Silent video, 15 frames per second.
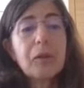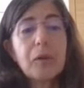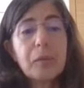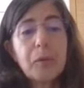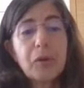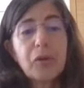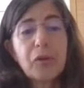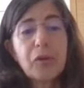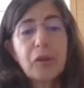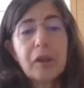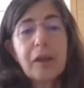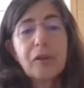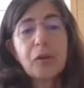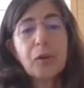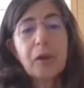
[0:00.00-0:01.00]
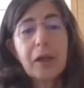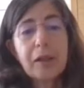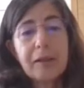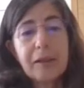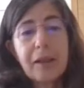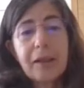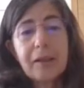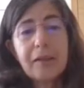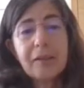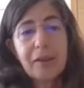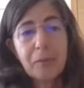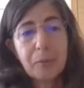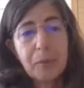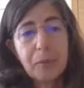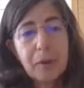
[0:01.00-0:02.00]
need to demonstrate that your idea
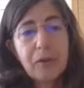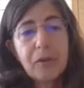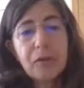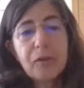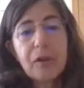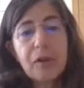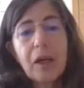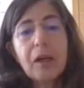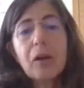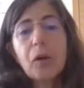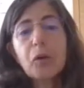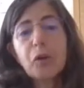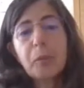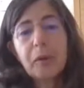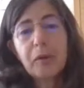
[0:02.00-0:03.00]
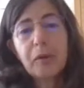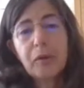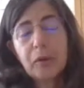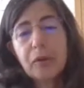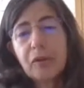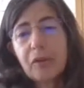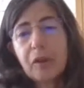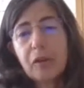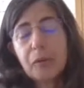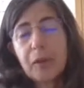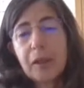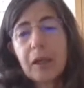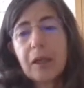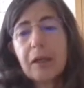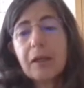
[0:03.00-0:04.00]
is ambitious and goes beyond the state of
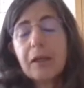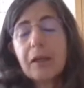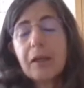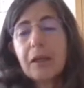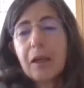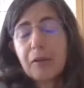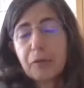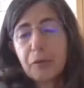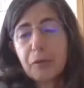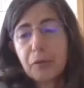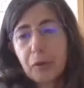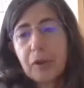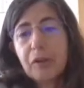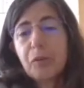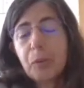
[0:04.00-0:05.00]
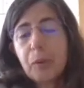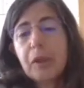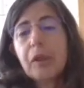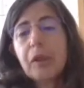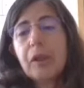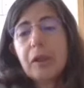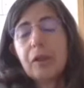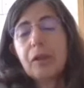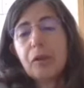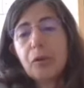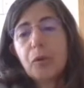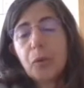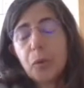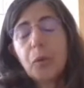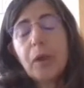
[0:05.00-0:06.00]
the art. And for this,
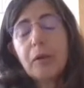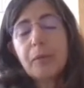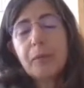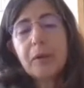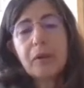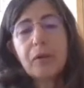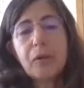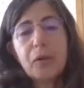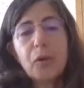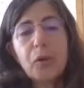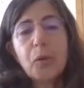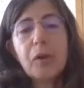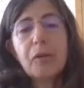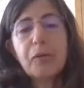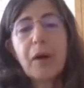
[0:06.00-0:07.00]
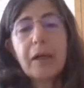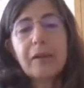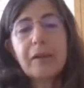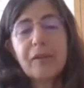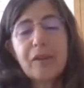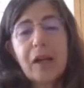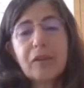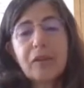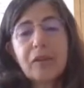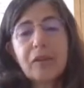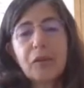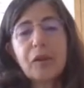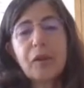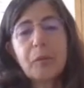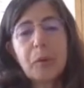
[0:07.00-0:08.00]
you will find
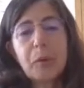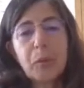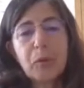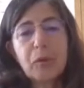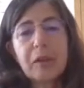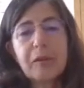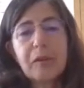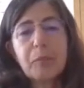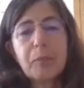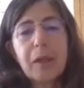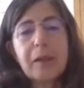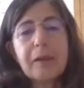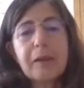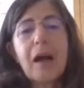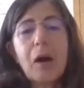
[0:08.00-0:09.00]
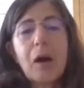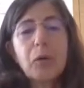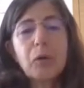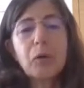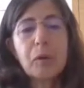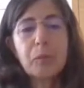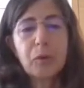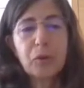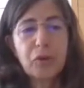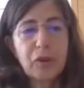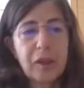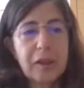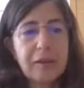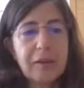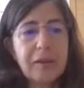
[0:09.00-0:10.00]
instructions in the proposal template how to
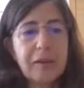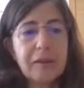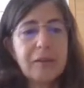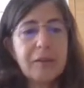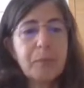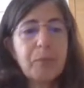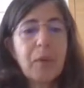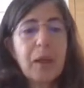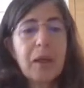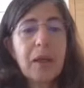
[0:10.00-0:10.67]
demonstrate this.